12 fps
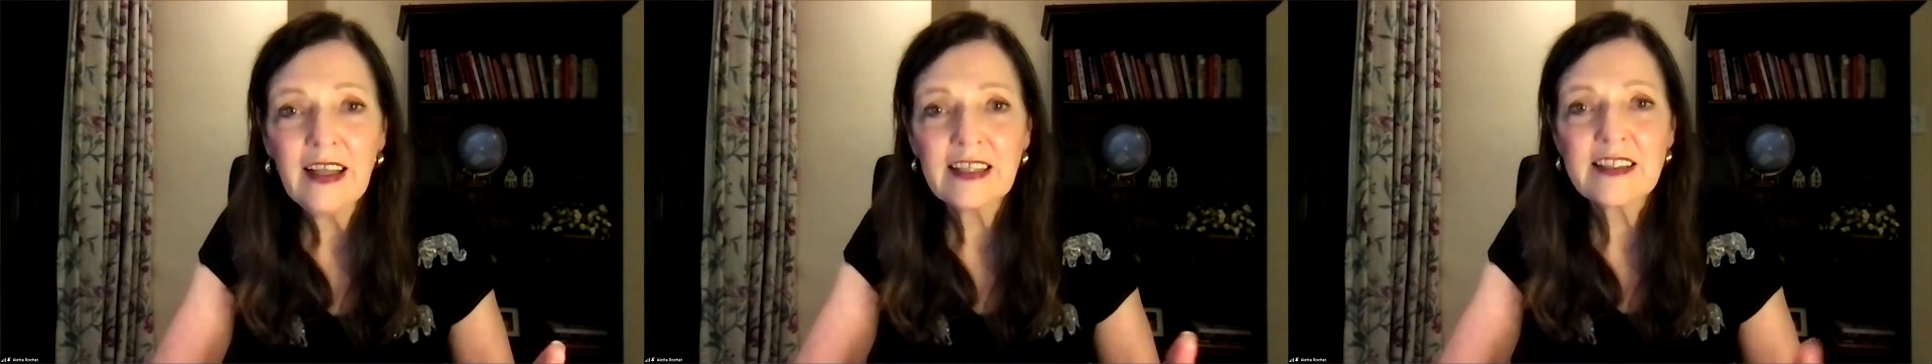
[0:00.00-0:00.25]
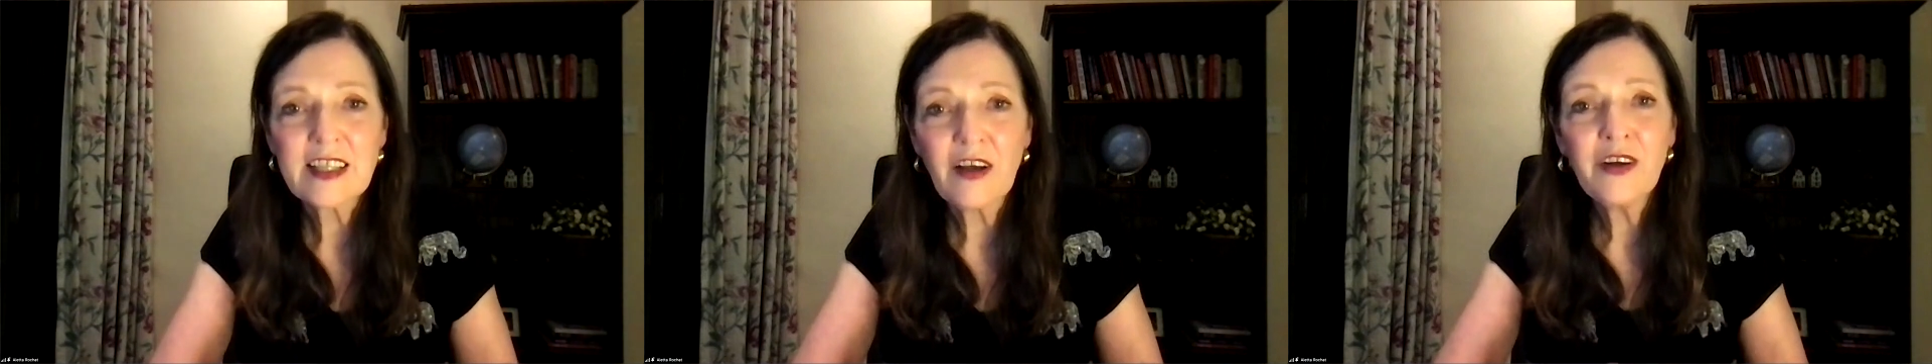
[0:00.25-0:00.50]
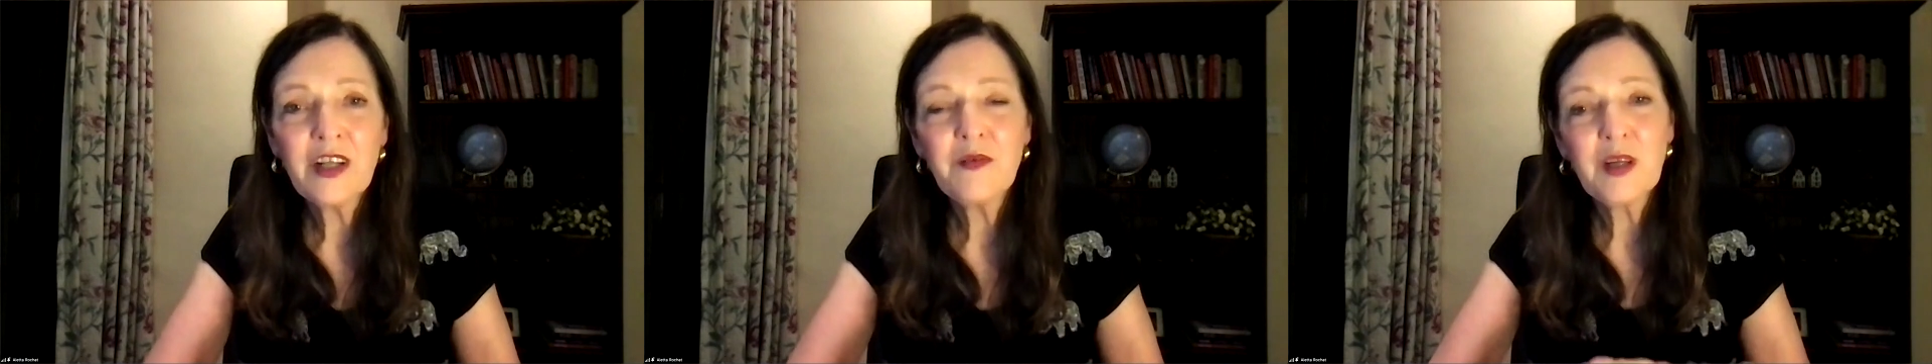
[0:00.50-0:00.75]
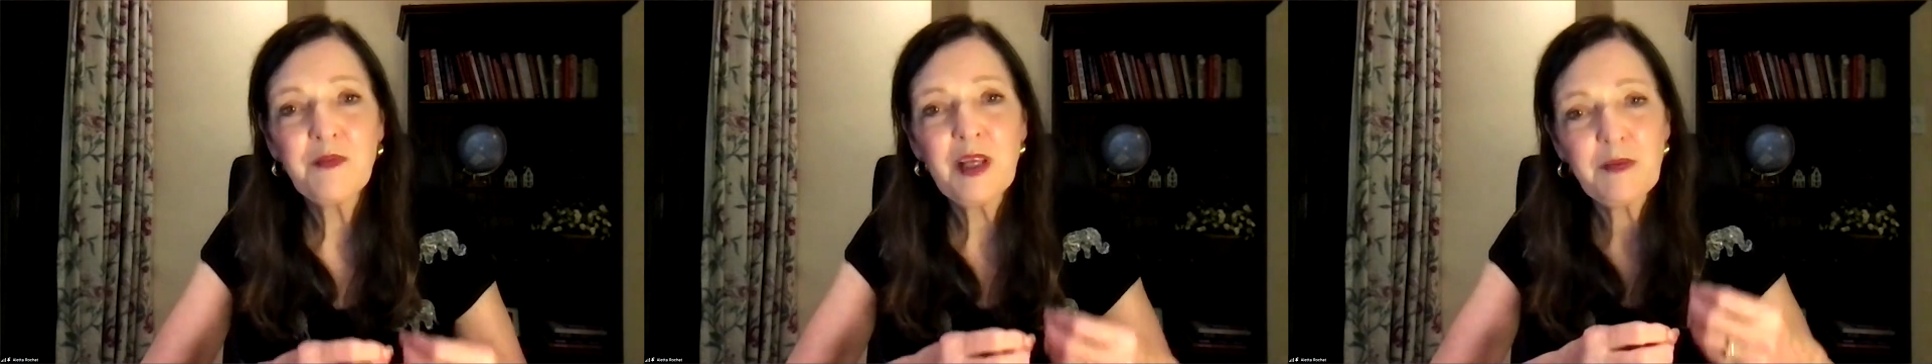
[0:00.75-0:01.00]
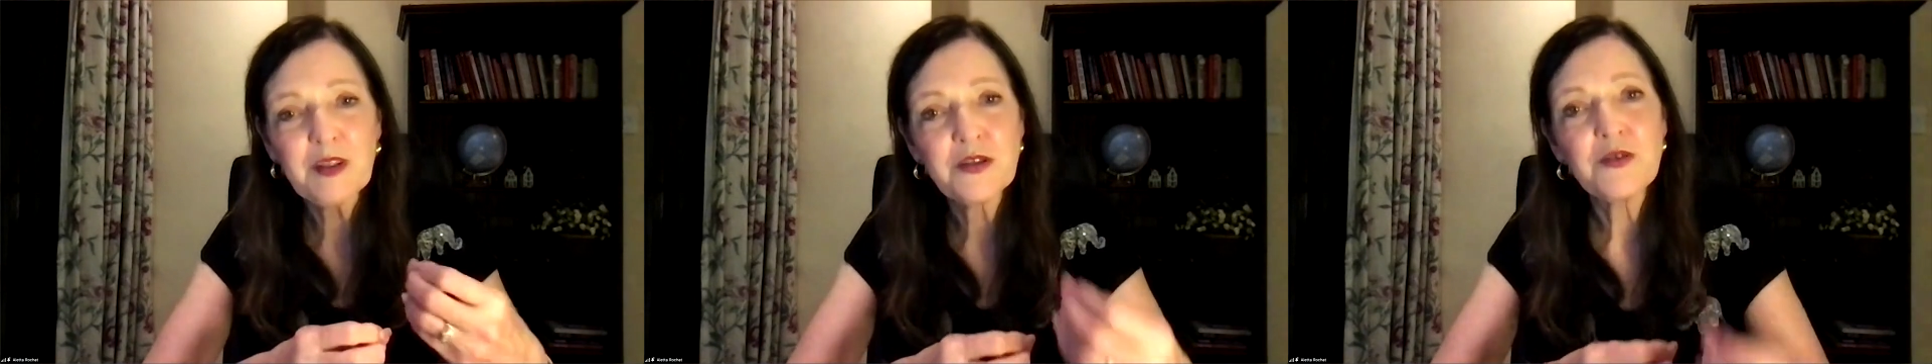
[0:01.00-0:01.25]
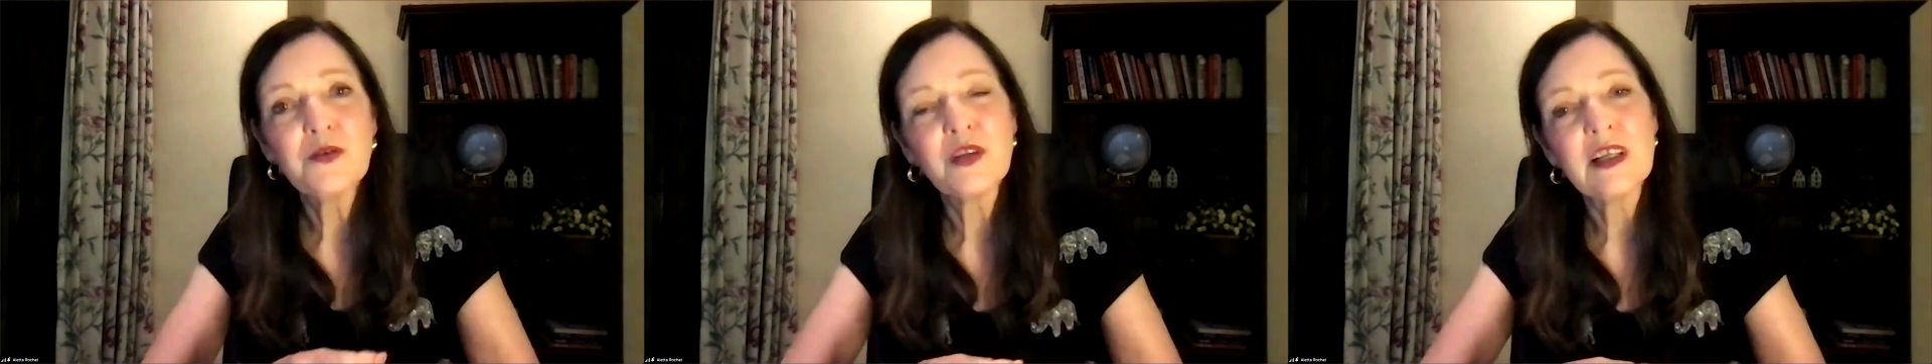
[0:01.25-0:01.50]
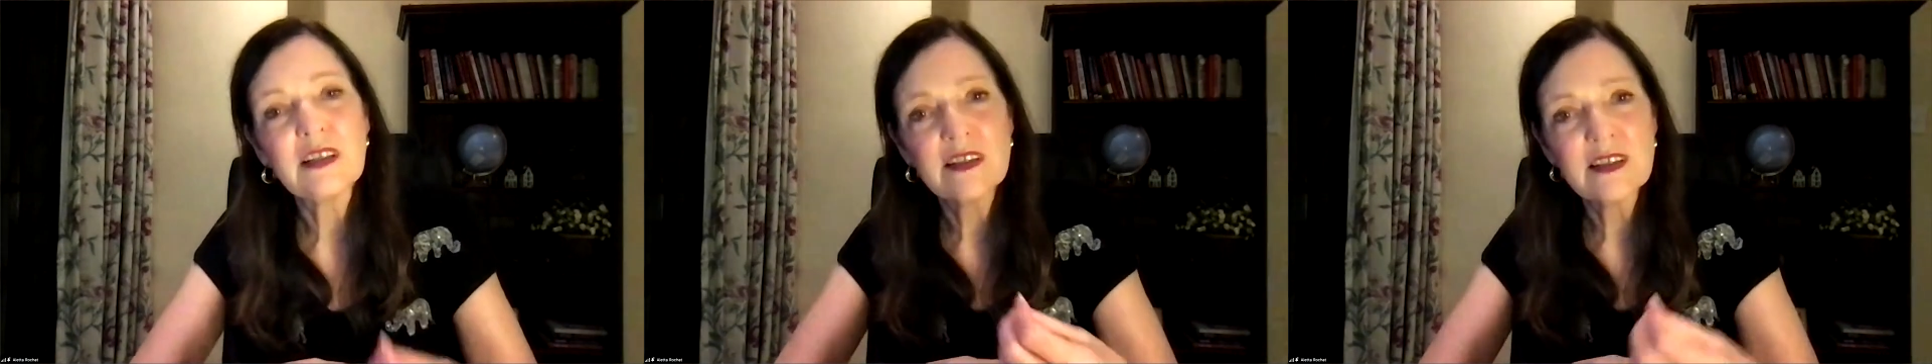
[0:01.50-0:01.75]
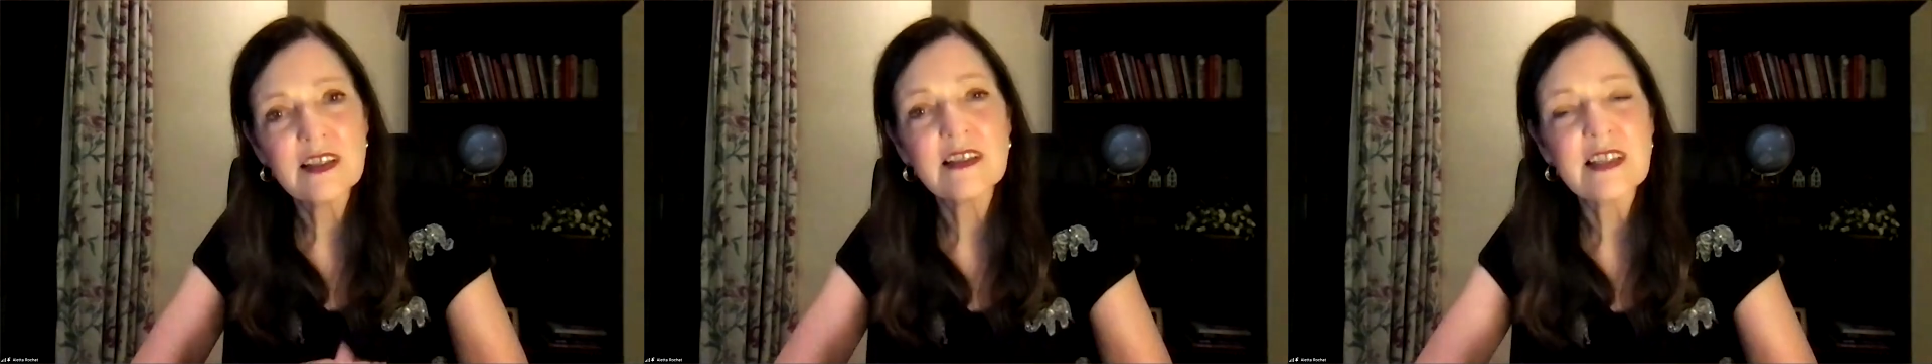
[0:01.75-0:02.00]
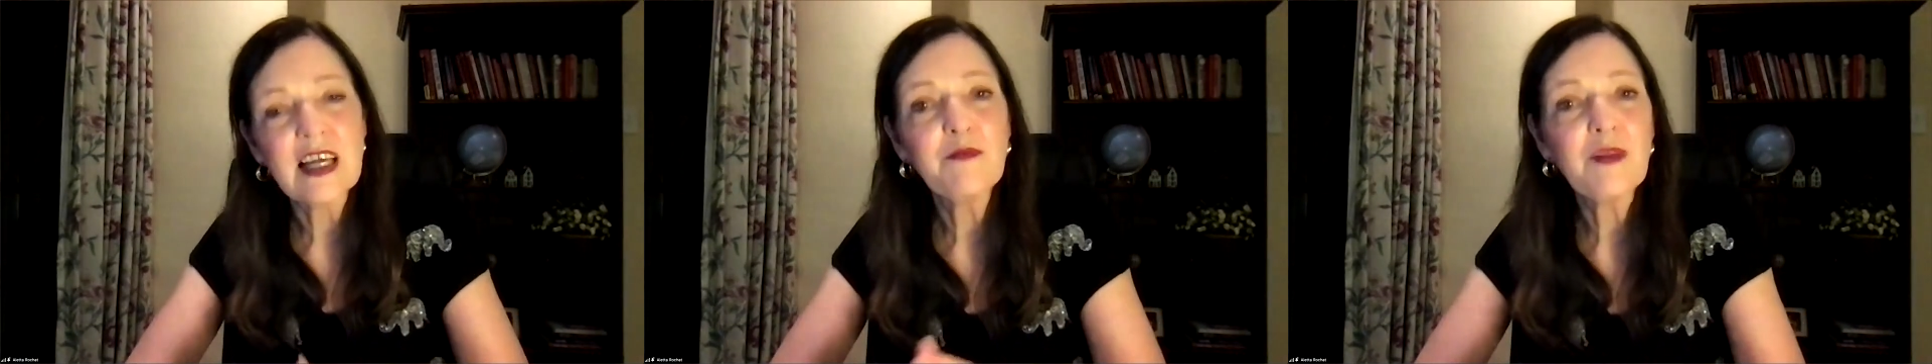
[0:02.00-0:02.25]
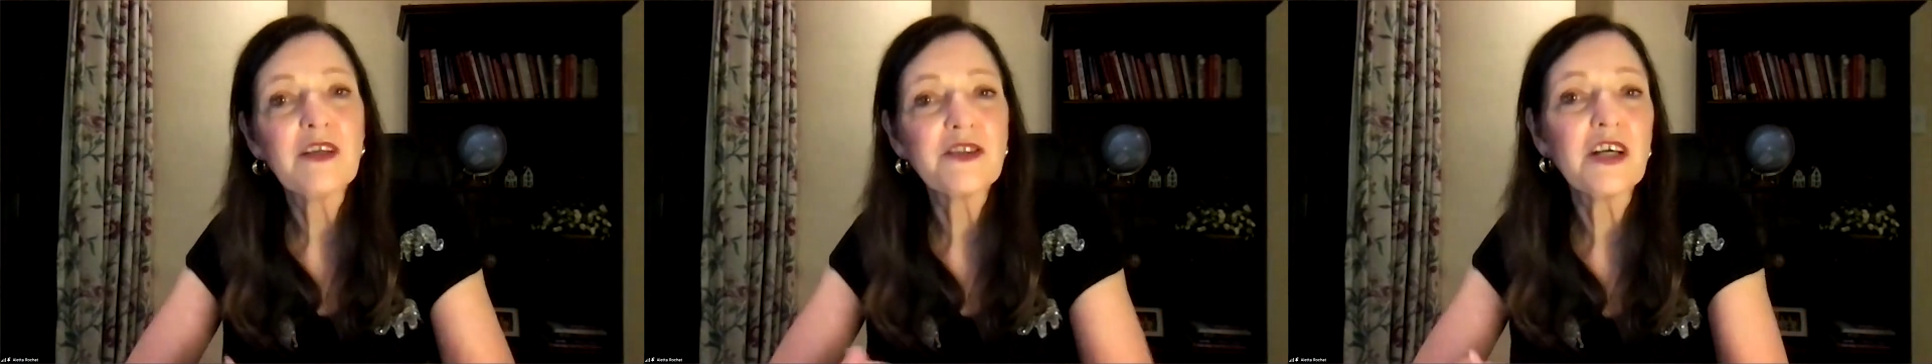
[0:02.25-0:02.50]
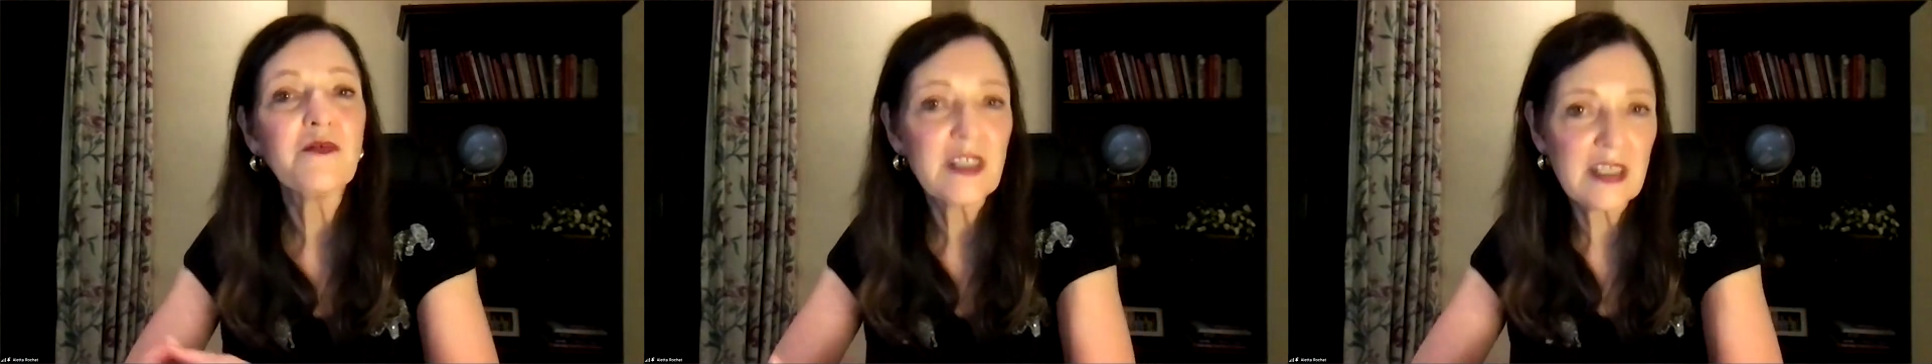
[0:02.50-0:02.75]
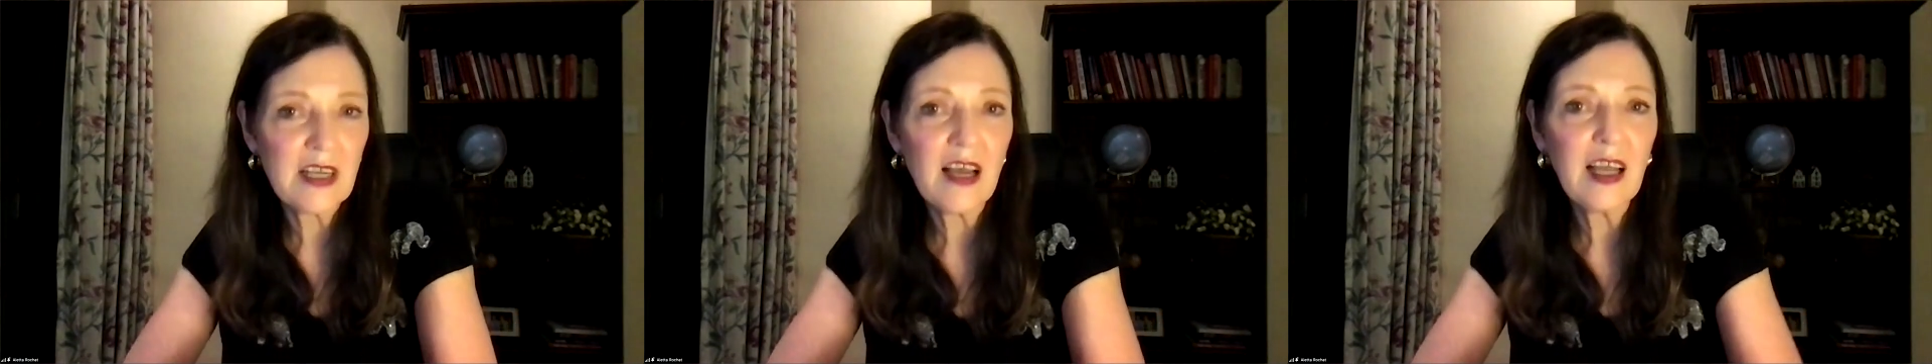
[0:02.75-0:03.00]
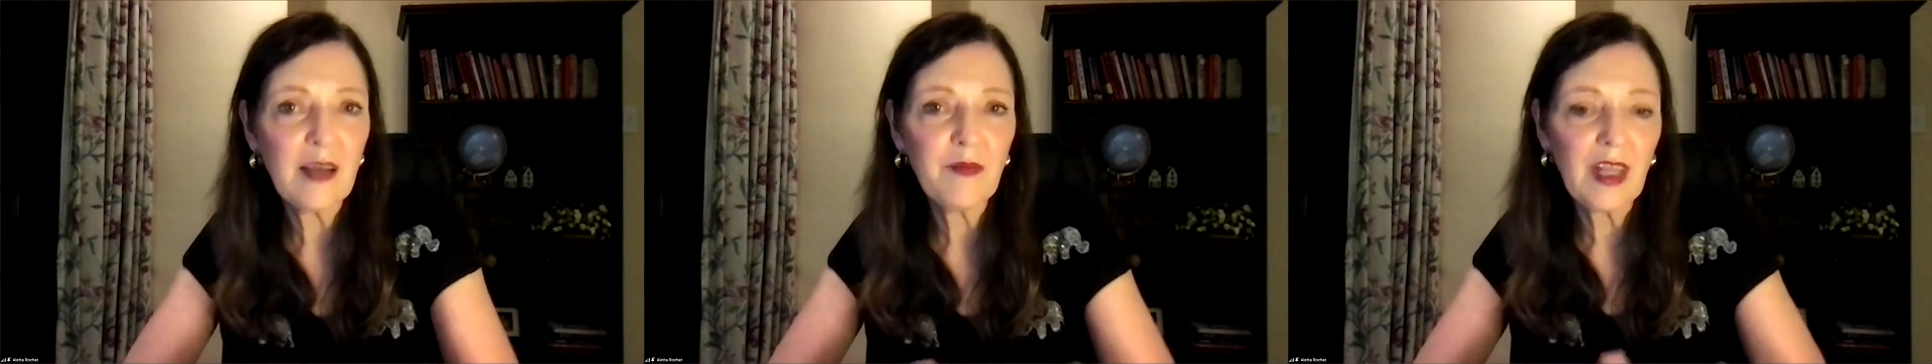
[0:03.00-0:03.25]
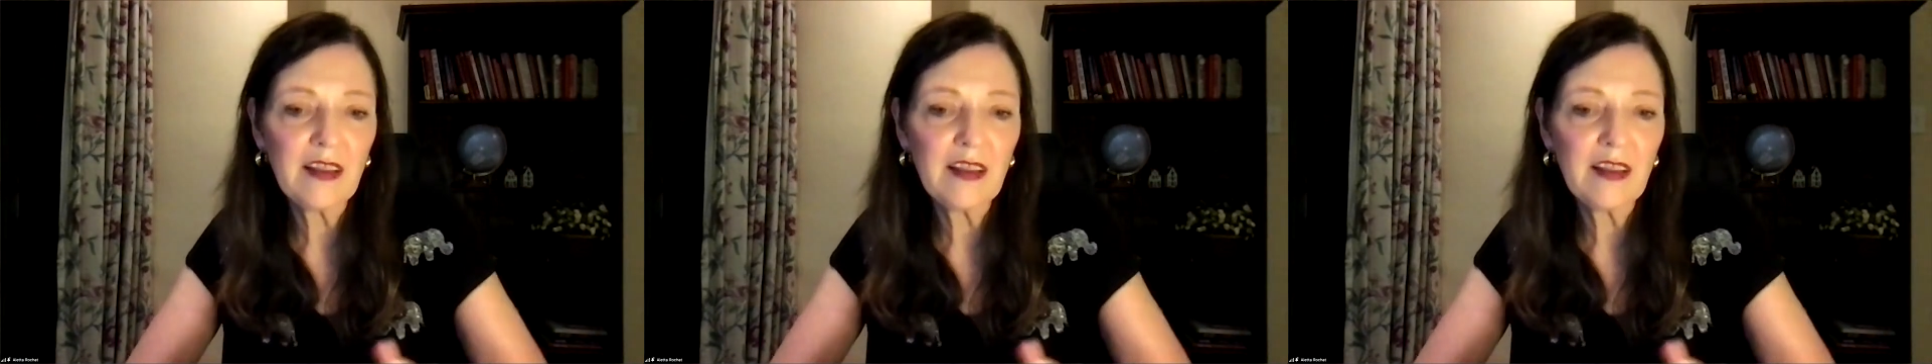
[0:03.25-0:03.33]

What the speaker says: It's only when people do things, the same things over time,